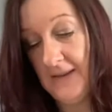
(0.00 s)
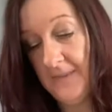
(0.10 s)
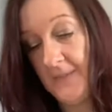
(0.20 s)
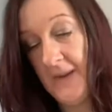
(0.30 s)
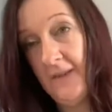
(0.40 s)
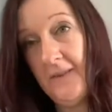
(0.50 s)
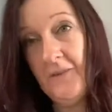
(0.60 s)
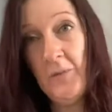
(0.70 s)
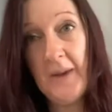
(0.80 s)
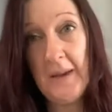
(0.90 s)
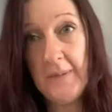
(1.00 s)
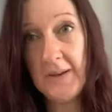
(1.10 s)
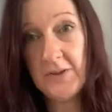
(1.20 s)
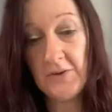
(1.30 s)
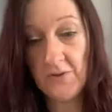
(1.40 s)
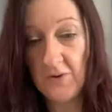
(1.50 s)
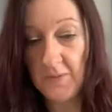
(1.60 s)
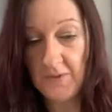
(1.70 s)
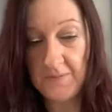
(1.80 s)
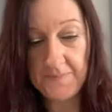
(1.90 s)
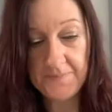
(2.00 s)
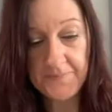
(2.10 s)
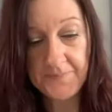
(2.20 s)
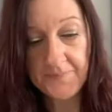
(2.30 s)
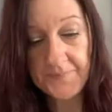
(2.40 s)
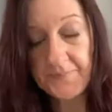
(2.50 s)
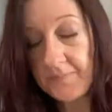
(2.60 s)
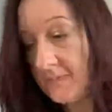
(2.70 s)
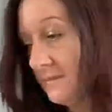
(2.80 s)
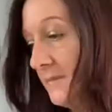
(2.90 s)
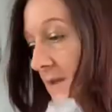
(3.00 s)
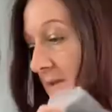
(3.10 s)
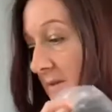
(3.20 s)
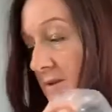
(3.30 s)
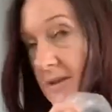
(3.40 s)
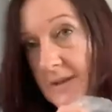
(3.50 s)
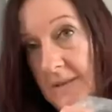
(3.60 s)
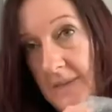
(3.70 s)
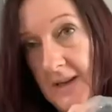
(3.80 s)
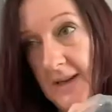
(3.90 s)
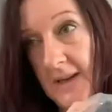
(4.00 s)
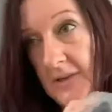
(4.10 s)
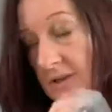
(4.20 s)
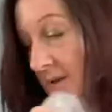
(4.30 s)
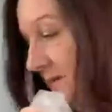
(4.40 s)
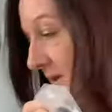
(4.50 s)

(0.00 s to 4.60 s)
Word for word: if ever we get back to normal. So she sent me that last year in